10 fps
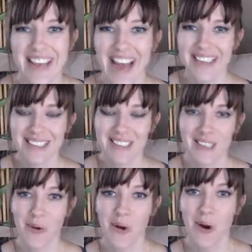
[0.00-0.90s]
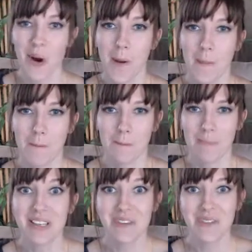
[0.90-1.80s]
That is your
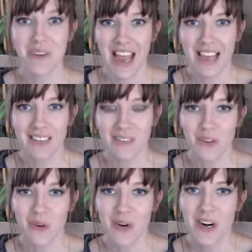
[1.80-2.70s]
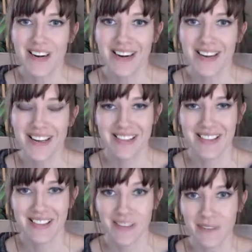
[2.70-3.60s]
monthly forecast for
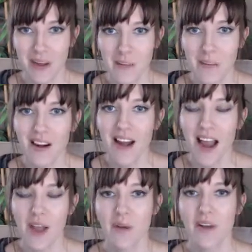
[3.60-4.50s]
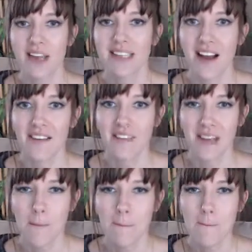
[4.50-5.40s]
November. I hope you guys have
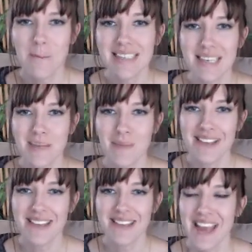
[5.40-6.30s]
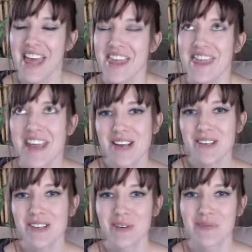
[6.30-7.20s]
an amazing month. Thank
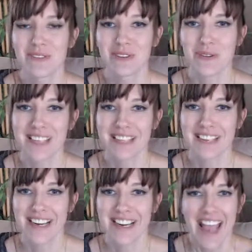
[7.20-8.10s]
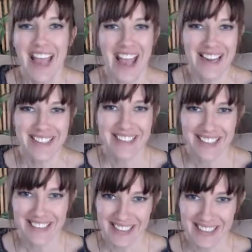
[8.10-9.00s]
you so much for watching, and
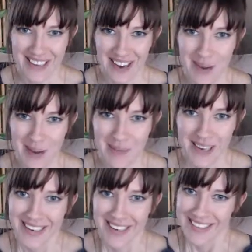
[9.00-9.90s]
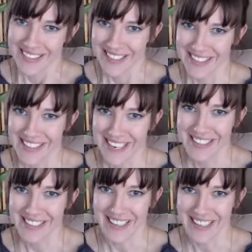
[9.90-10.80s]
until next time, stay
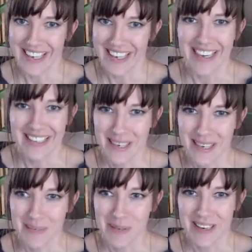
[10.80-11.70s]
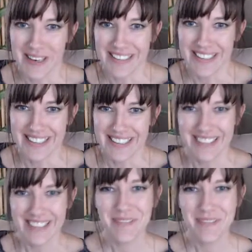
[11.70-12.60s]
shiny and keep sparkling.
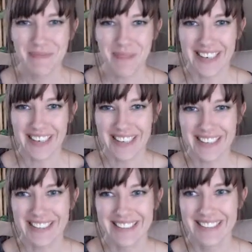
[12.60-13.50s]
Bye, guys.